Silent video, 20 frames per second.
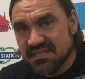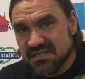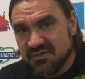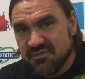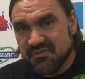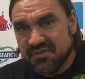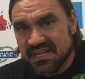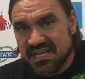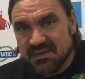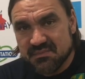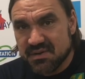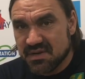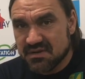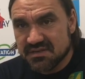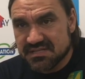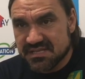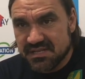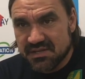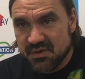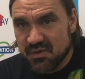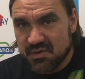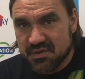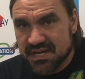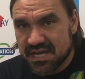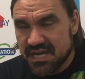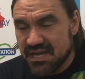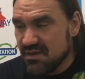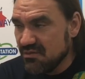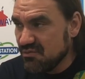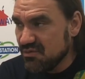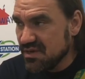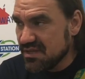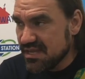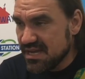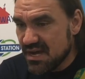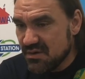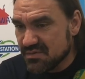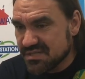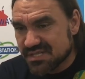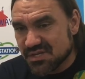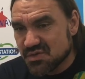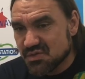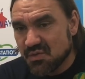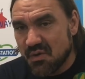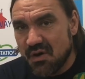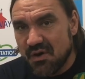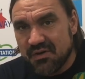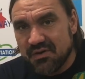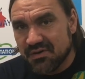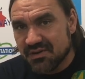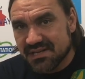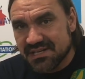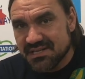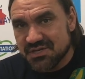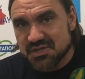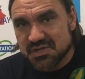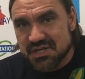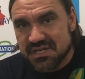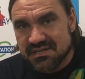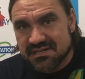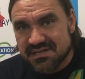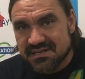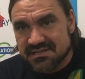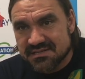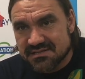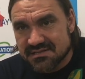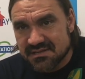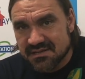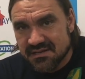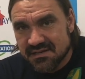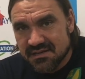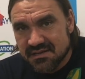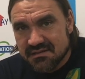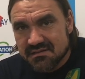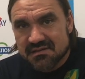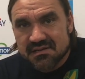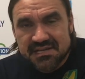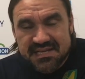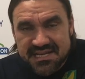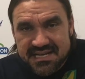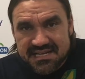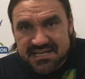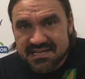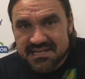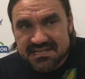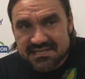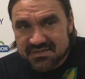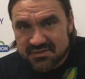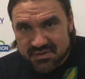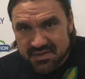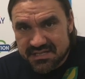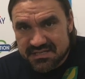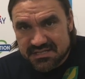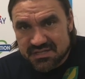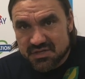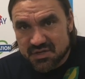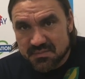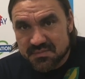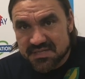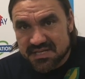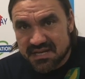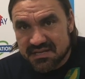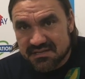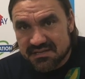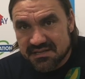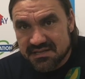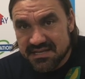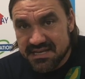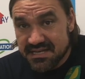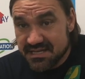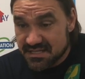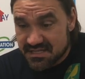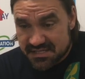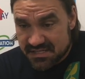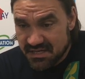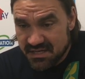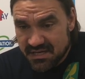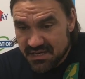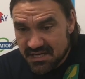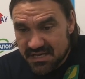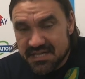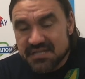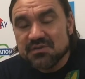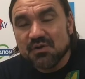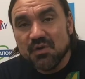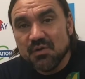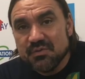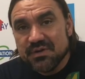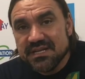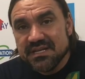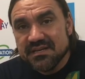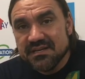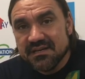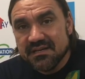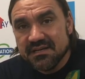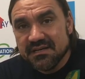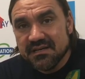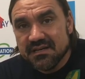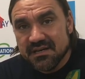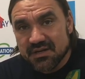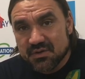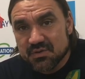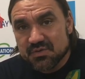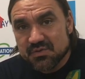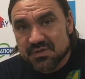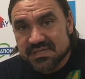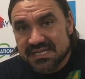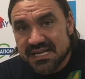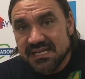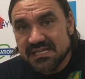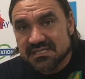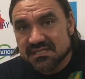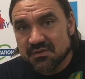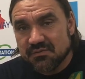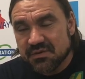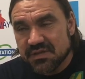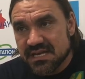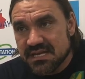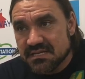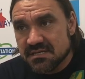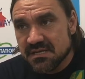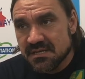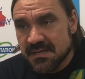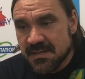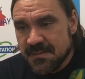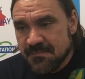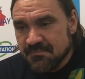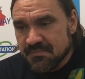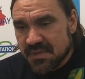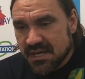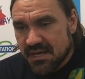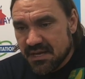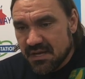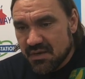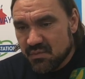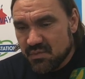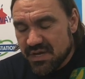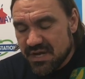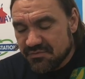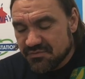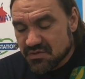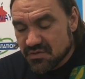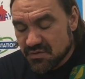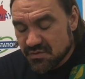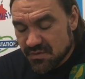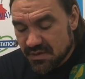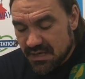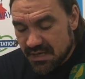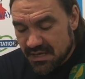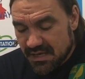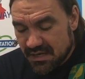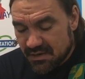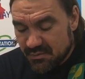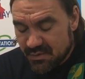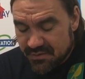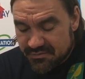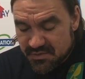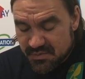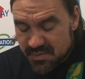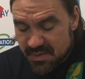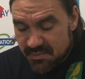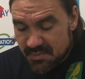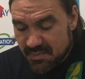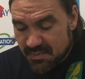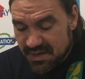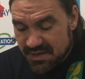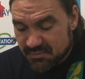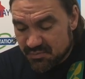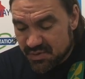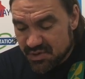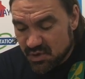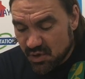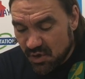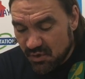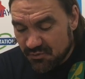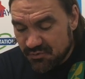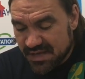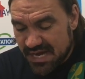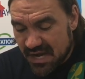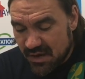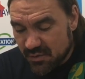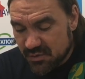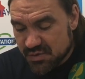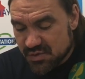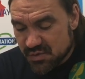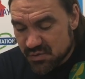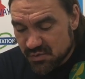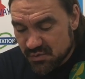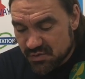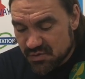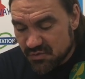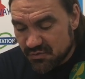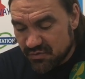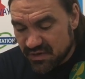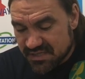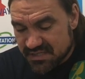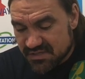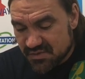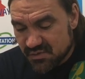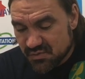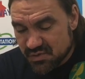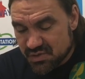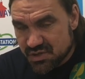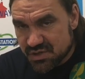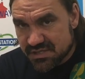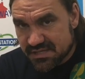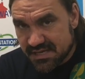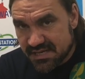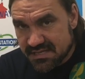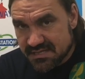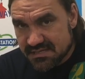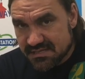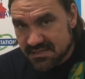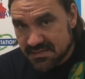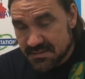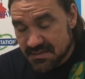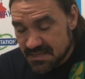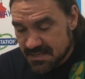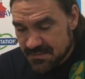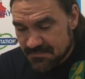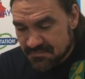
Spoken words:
in defending, because they know, okay, if we are there with a draw or a clean sheet against the league leaders or against the top side in the league, it's already a good result. So for that, we have to be prepared pretty often how to find solutions against a